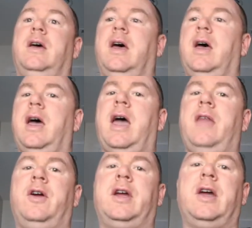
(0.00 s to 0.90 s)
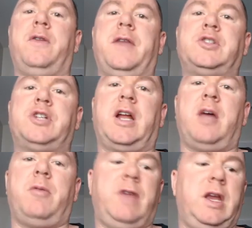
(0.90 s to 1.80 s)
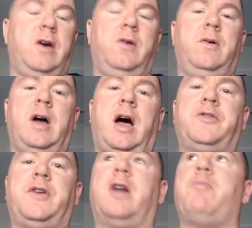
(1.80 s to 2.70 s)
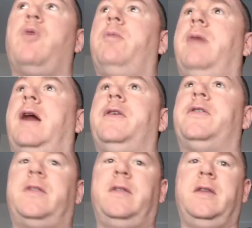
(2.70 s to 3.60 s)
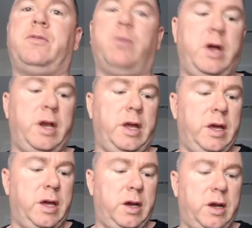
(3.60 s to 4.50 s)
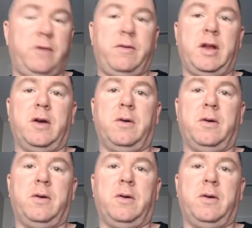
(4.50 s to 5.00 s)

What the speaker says: Hey, there you go. Thanks for checking out my video. I'll talk more about this one in another video.